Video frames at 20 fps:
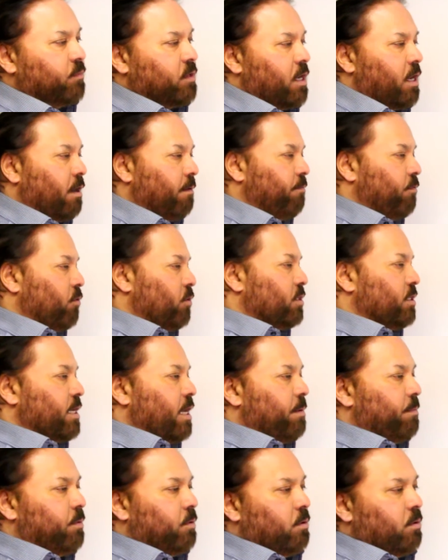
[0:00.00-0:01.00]
For
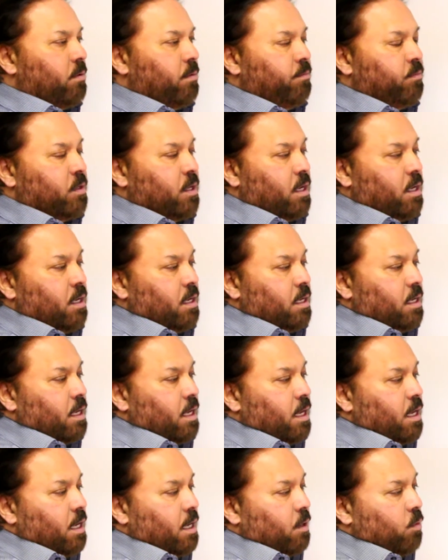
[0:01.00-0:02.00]
example,
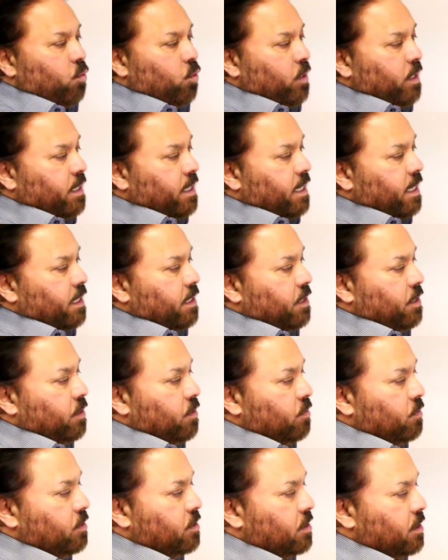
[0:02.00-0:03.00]
we can
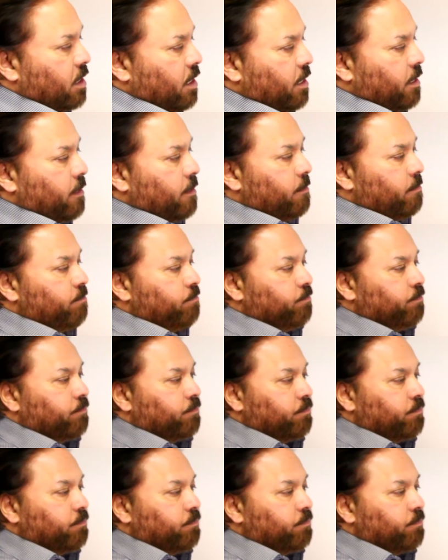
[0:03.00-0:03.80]
use a